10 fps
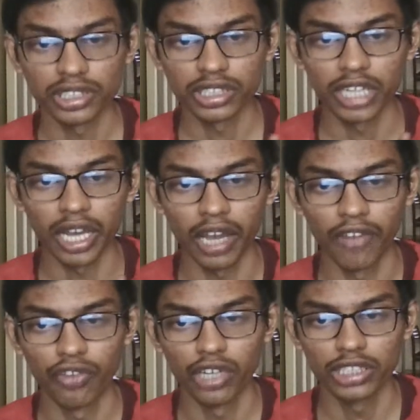
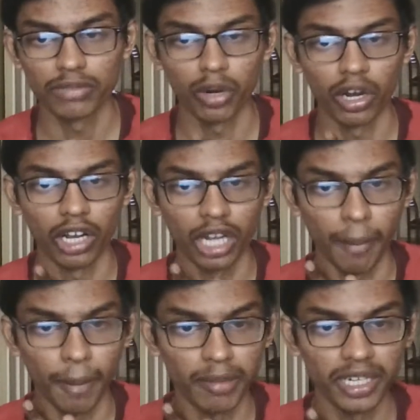
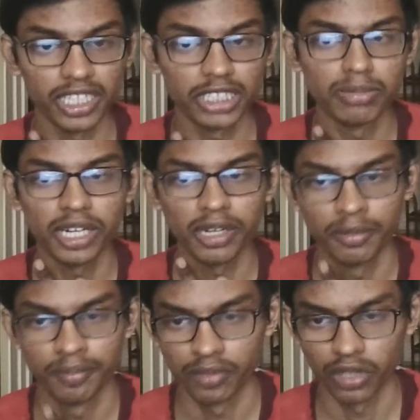compartment is the blood.
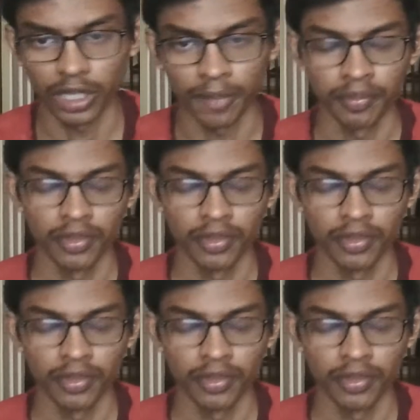Okay.